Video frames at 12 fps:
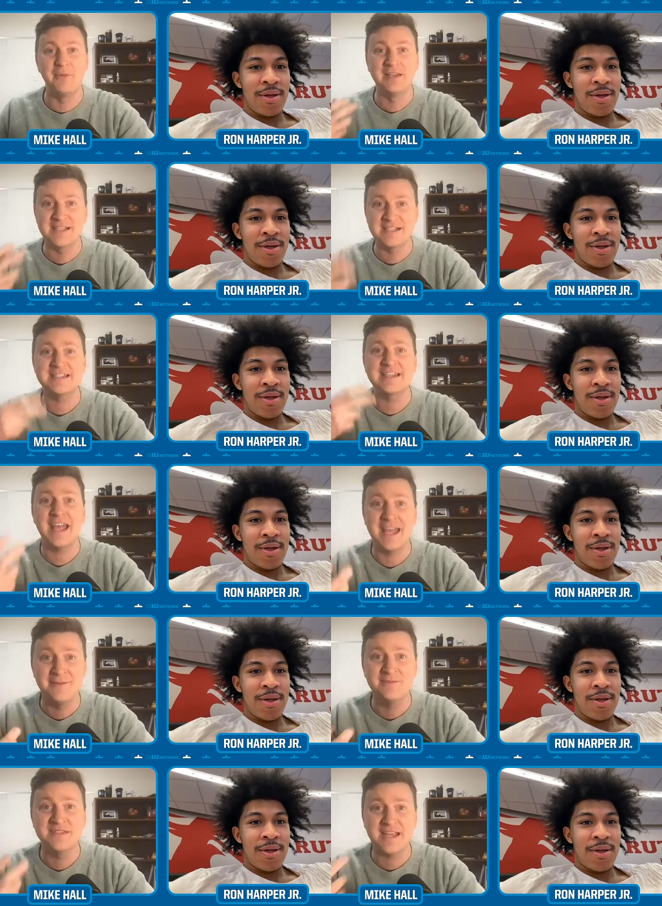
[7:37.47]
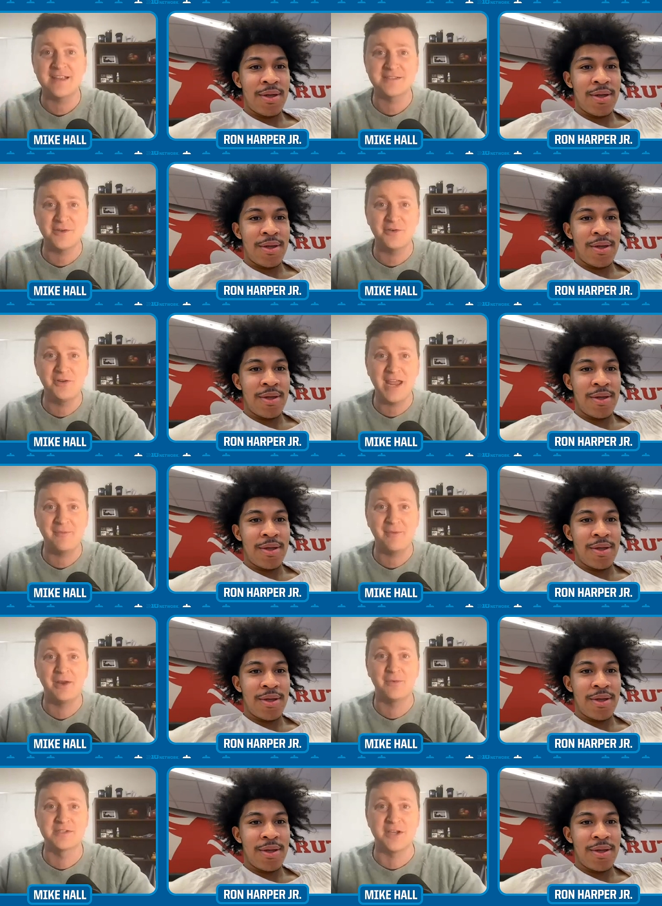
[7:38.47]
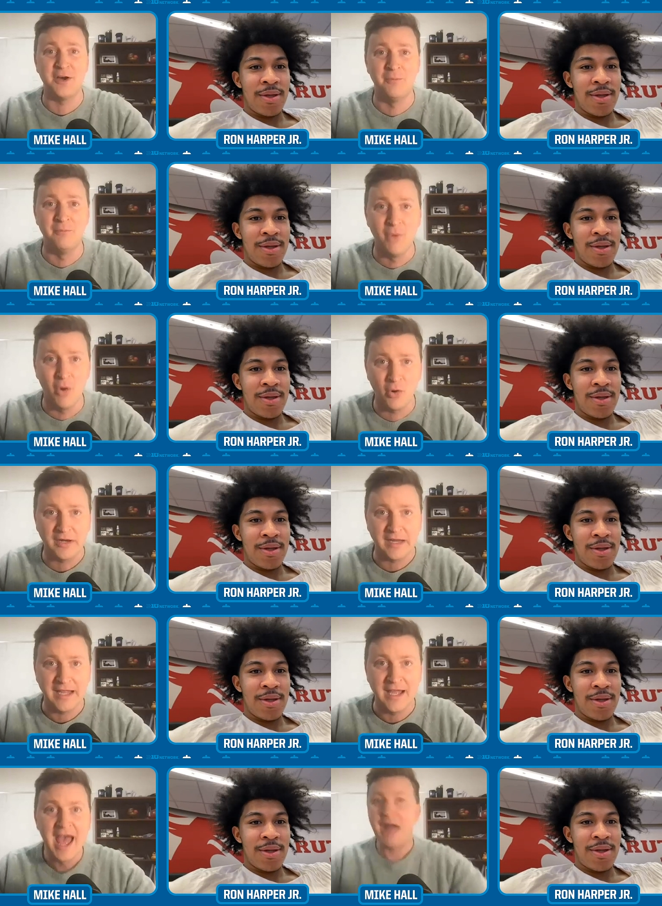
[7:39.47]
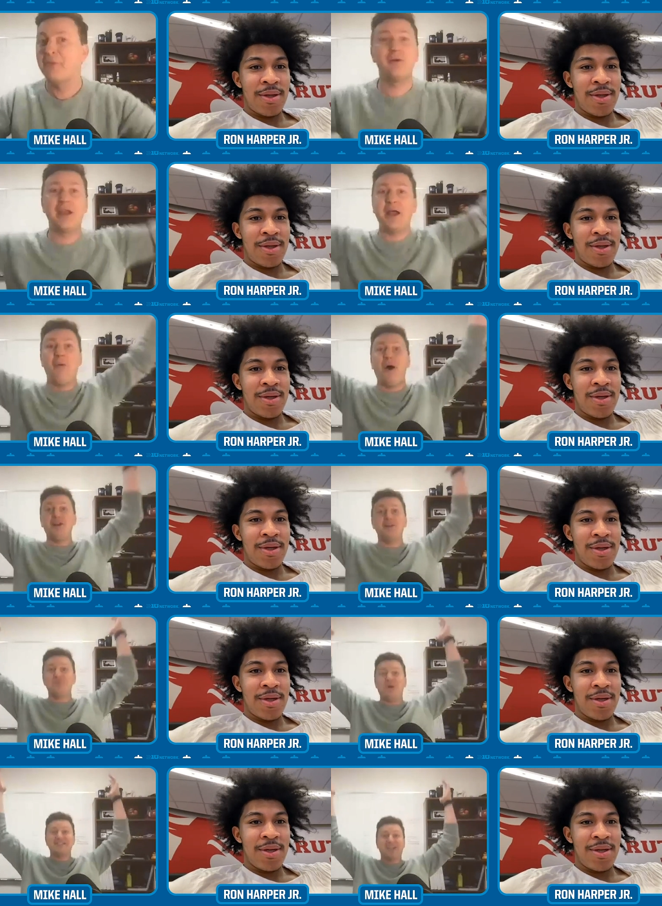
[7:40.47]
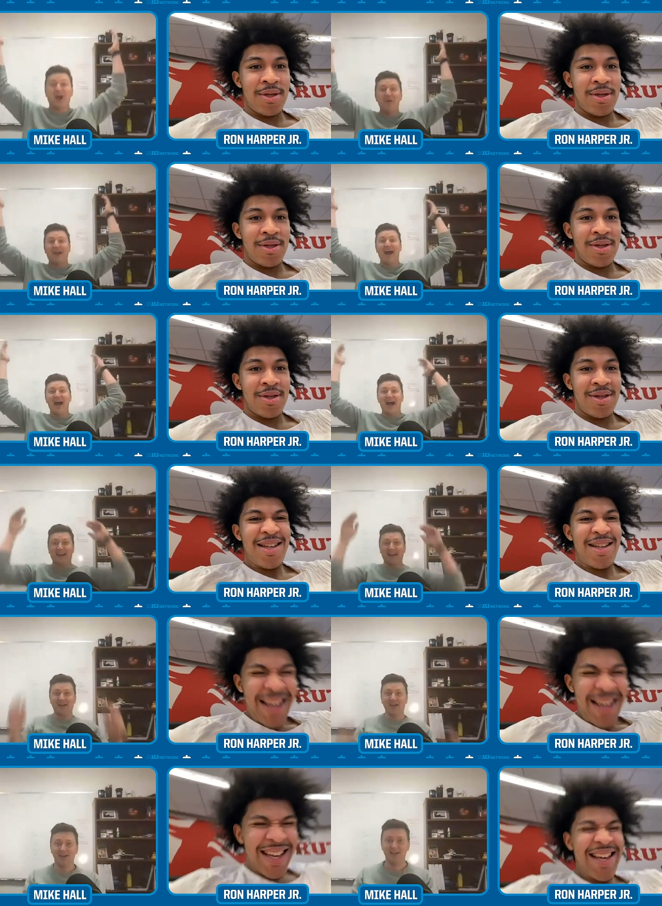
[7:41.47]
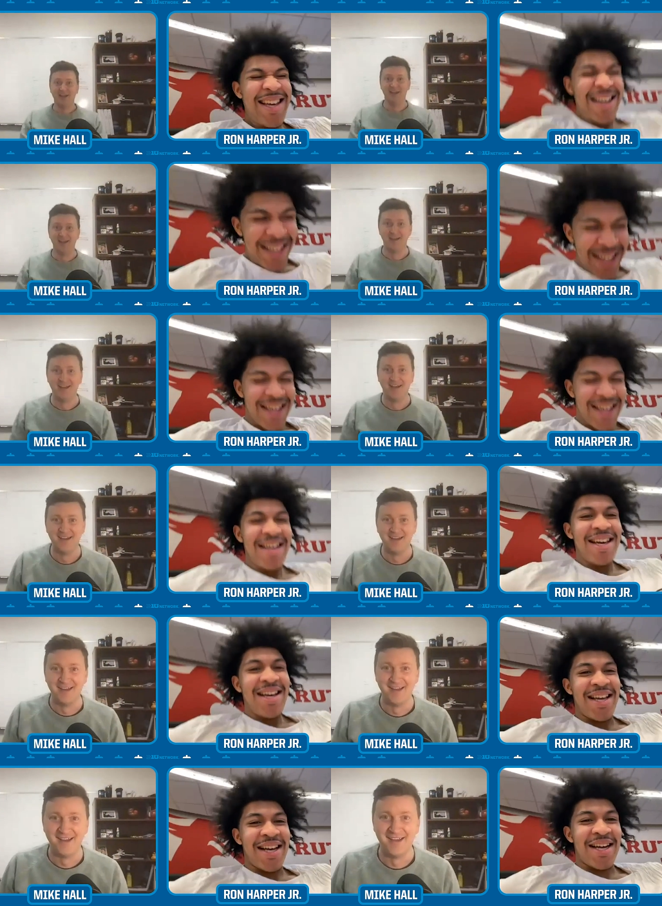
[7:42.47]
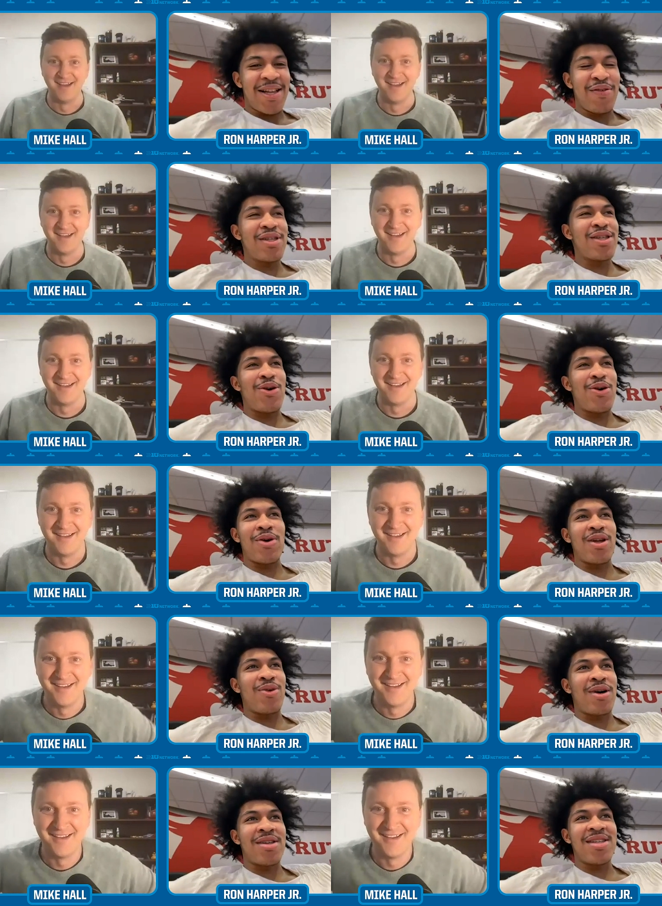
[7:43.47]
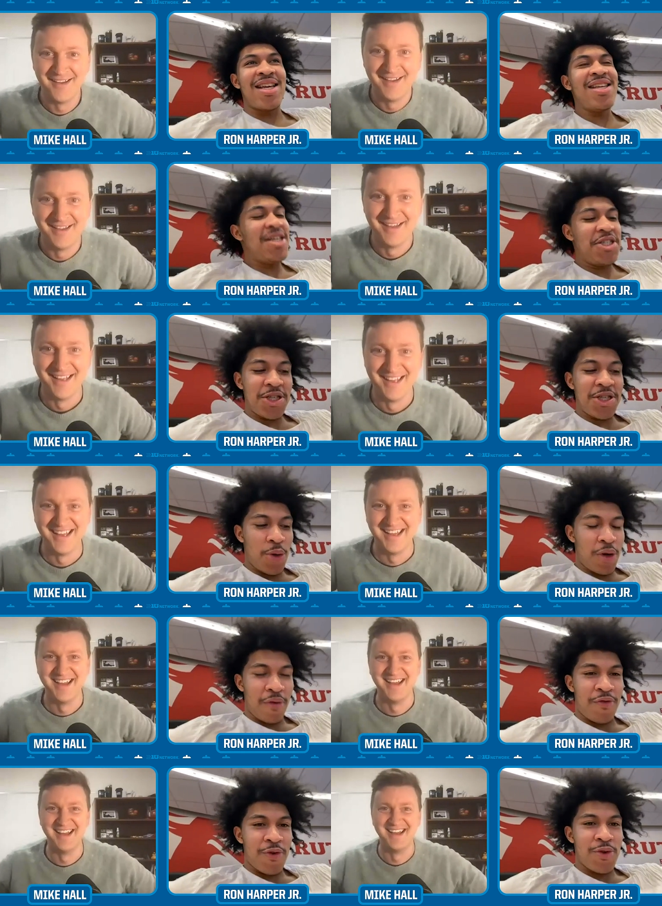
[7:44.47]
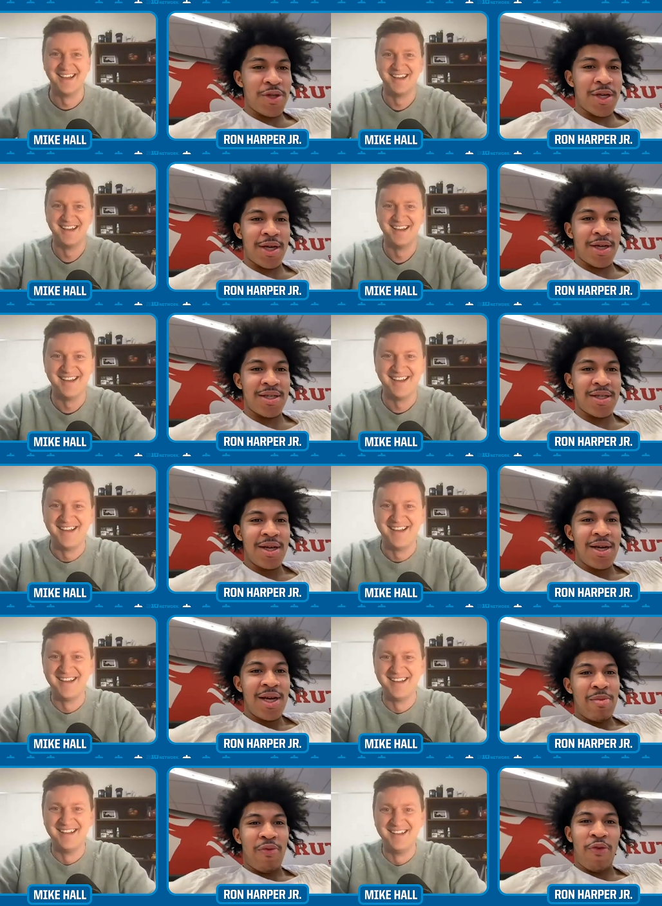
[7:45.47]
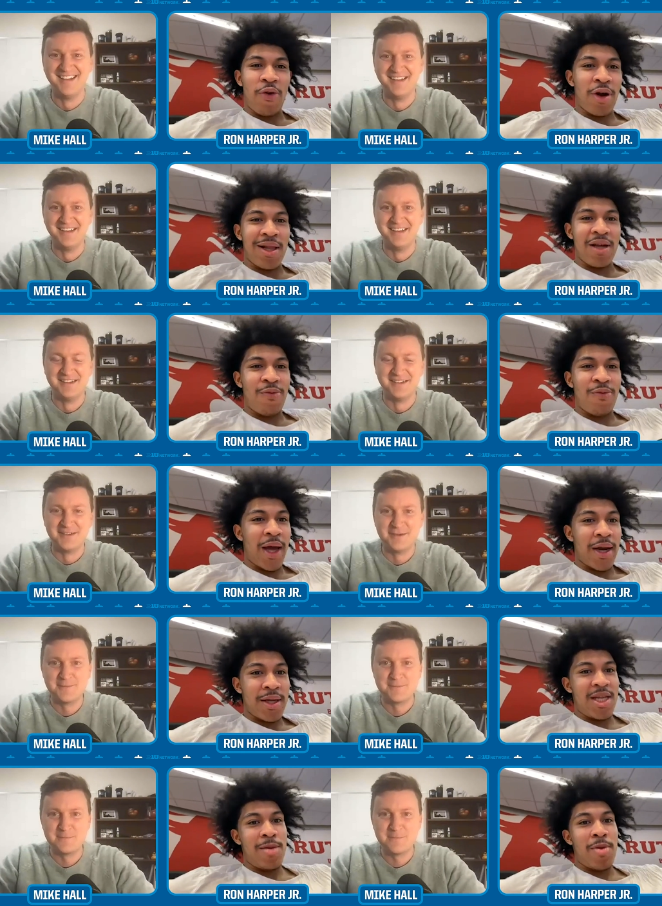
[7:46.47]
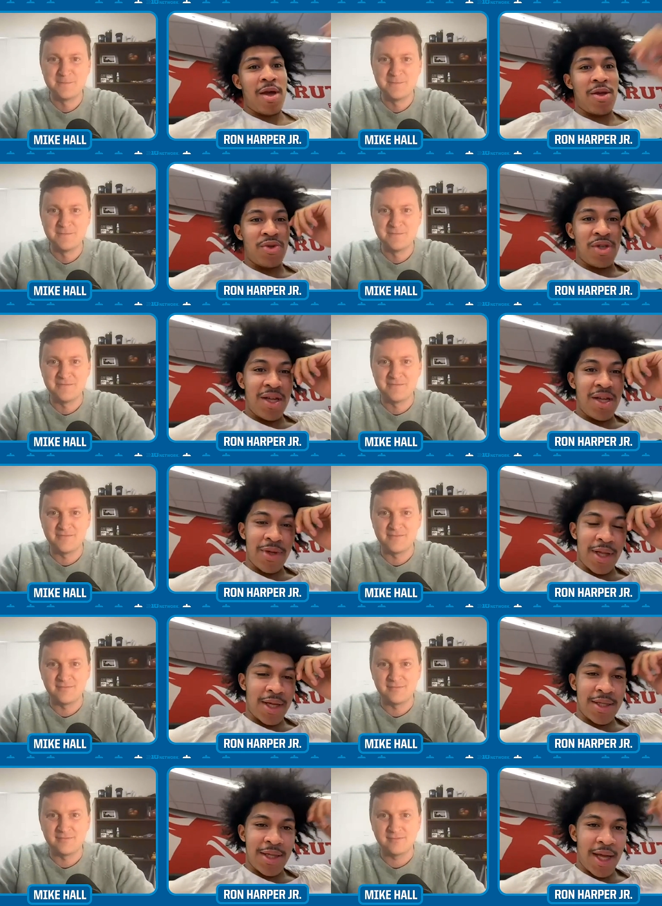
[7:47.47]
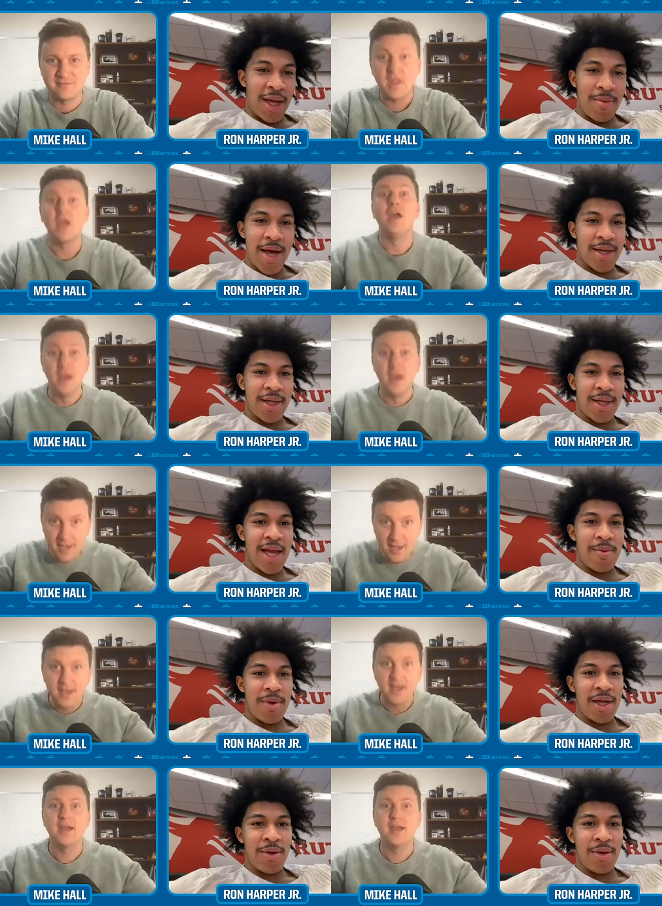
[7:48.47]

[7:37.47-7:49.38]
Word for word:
Speaker 1: and we listened to him say his own name, and it was Amori, and we were like, "What is what's going on?"
Speaker 2: Yeah, Cliff doesn't know what he wants. It, it's just so confusing because before Cliff, we had a teammate Eugene with the same last name,